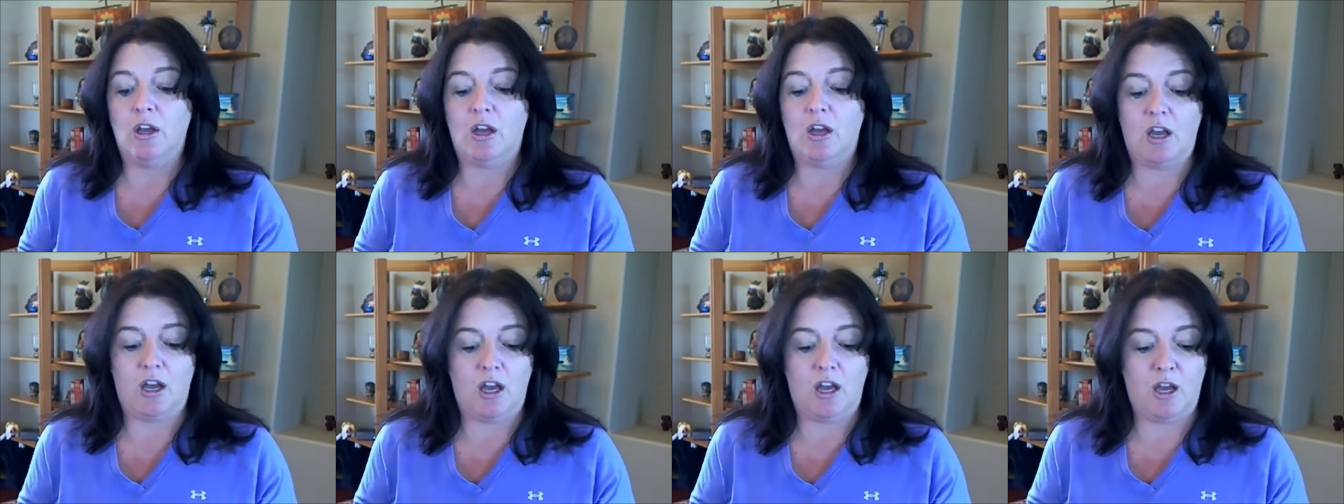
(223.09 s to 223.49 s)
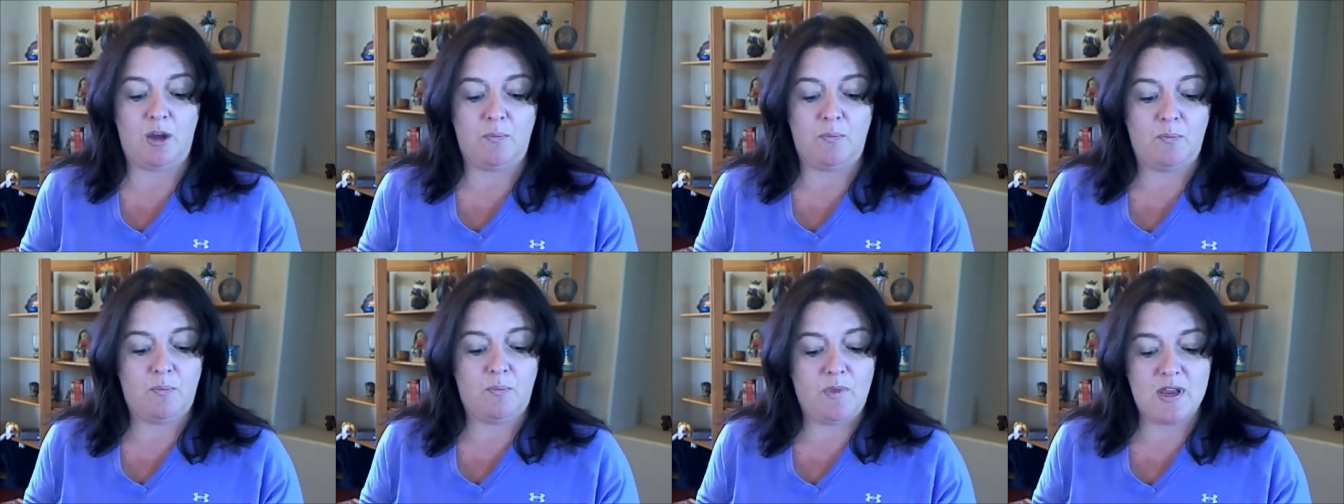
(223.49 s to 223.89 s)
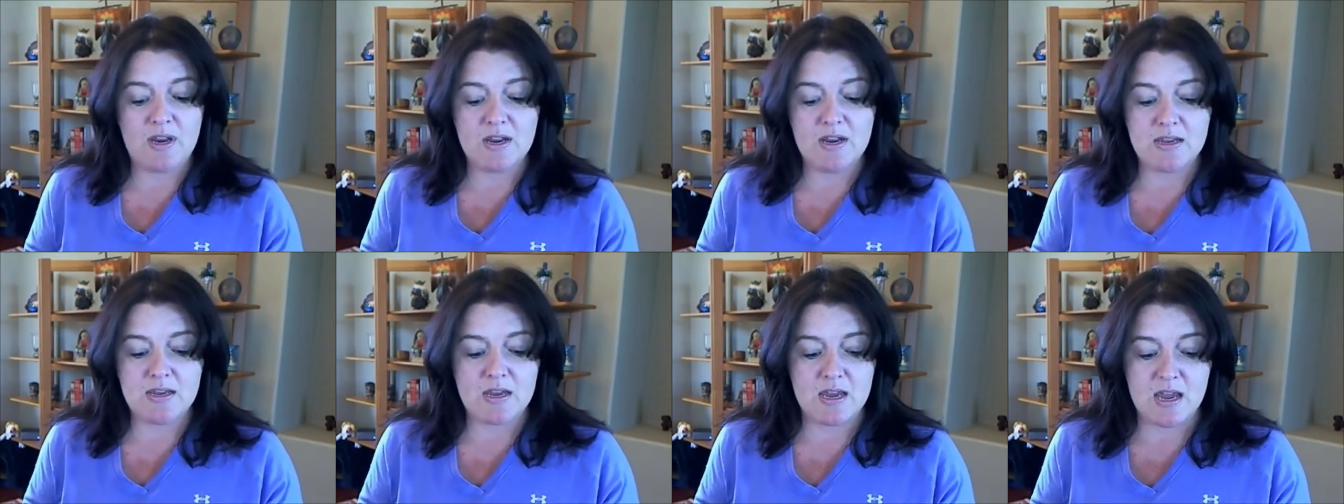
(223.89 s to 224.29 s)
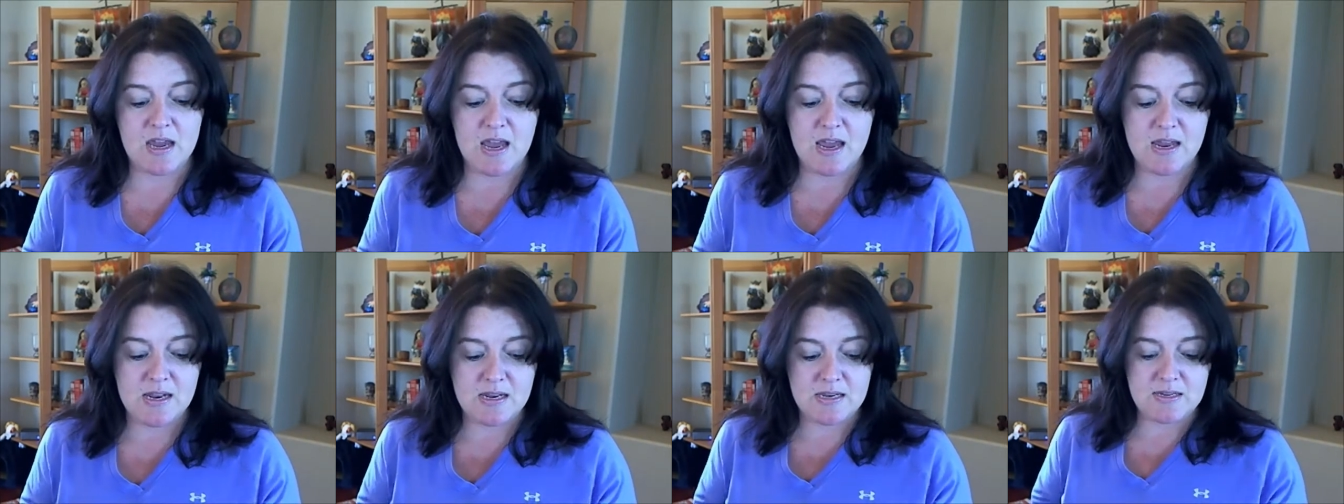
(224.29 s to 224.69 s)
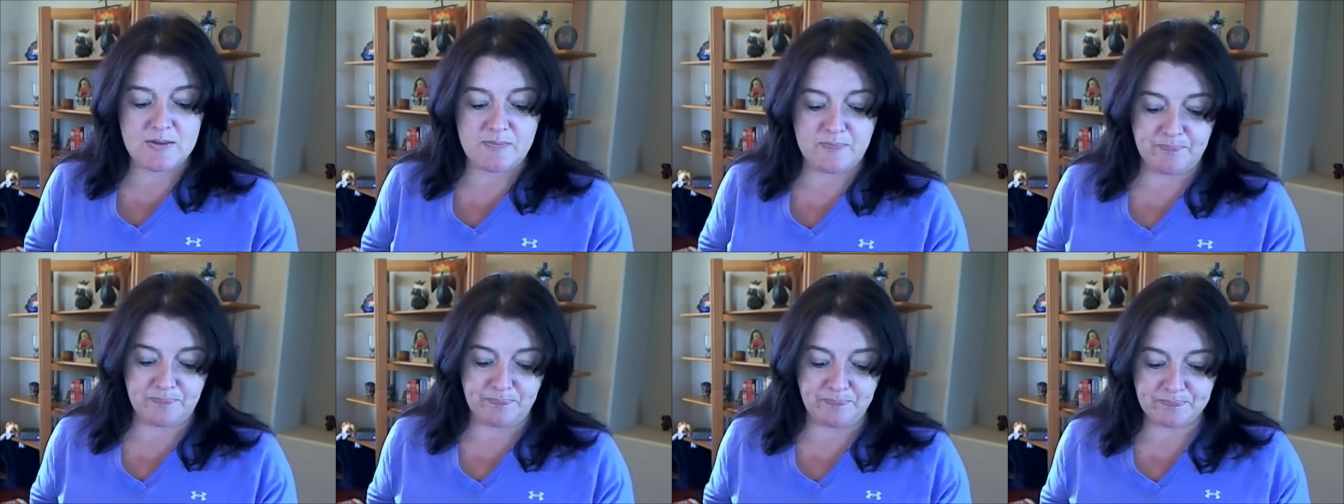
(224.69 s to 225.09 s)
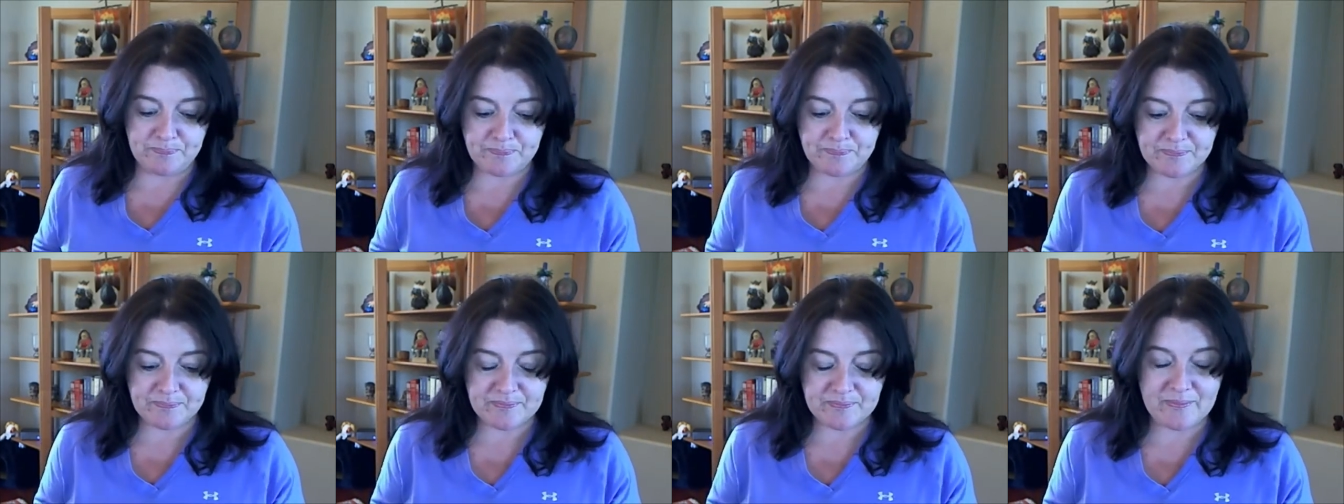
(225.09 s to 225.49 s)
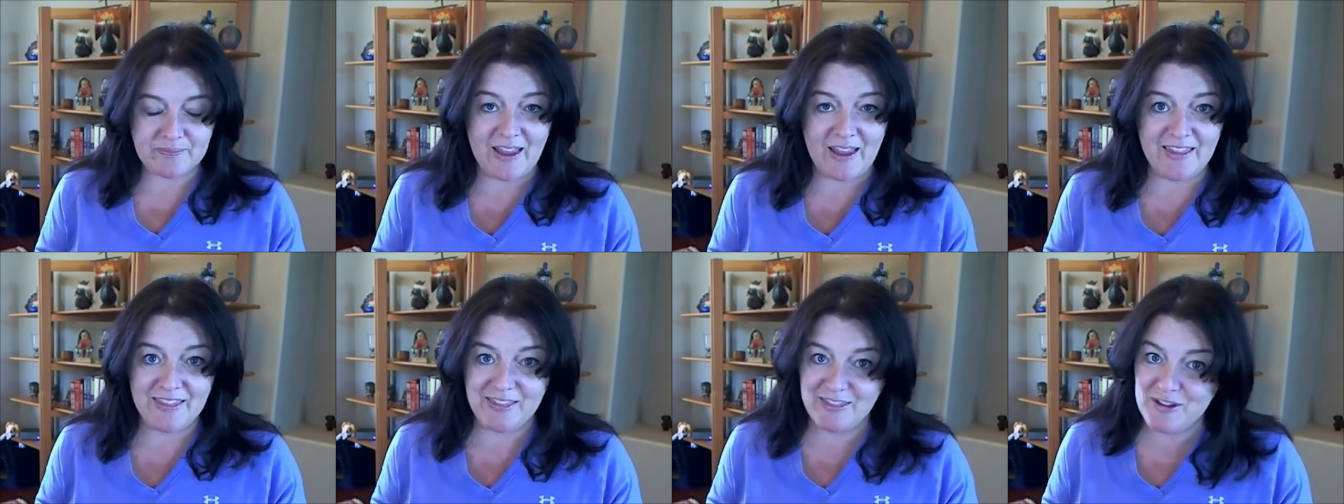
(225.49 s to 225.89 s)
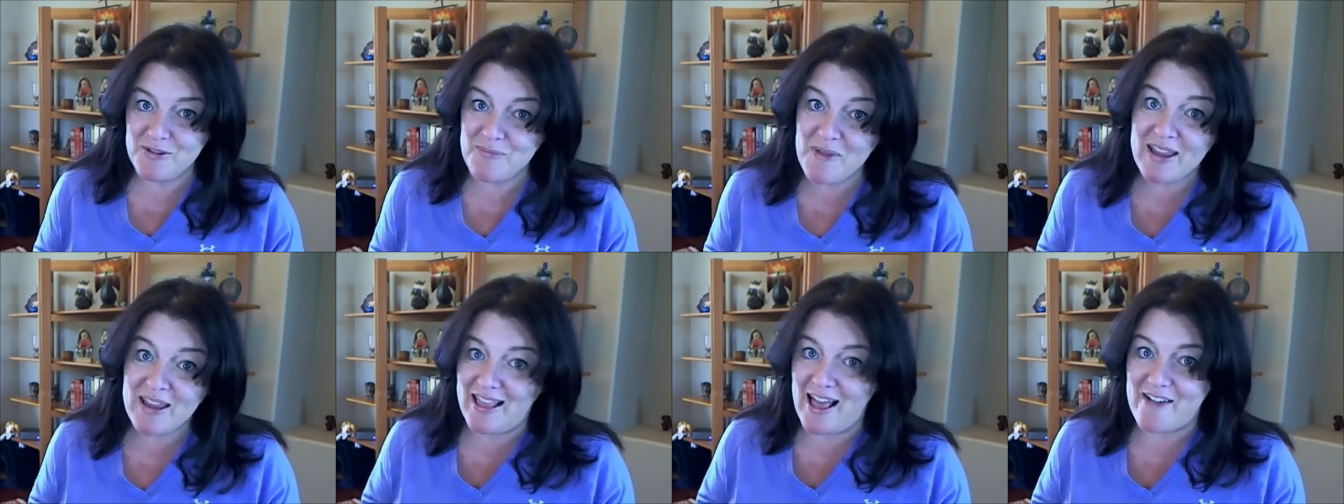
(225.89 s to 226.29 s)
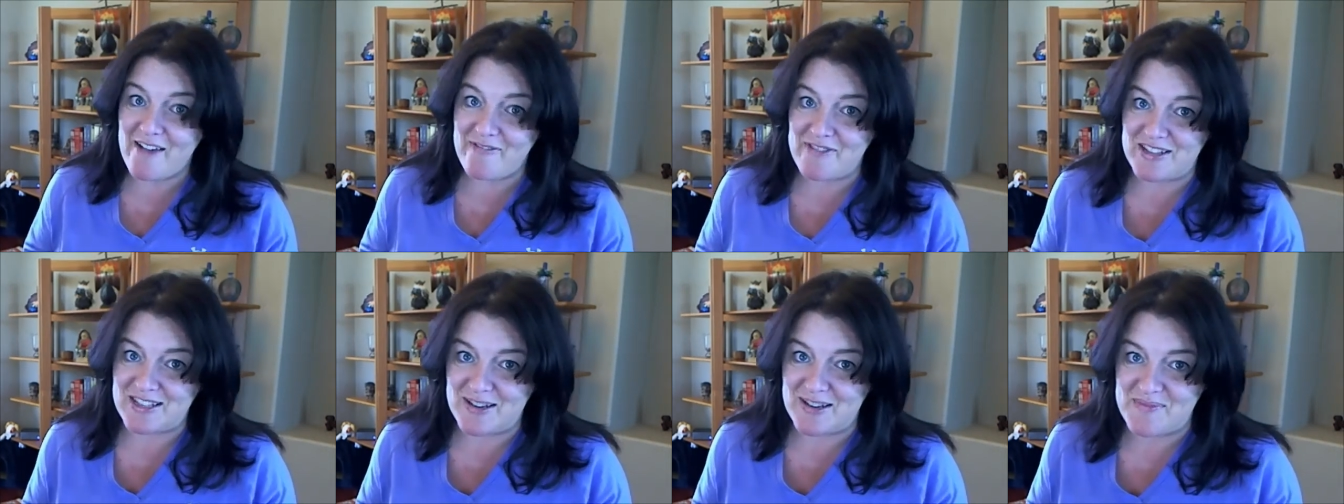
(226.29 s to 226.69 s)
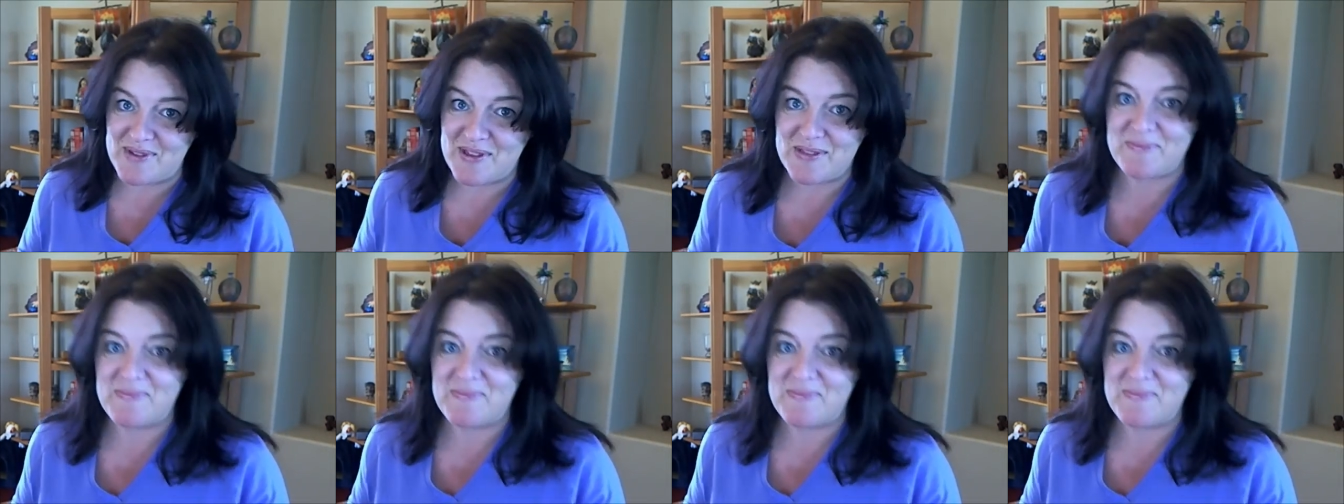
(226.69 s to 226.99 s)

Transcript: um, in a, and you might laugh at some of them,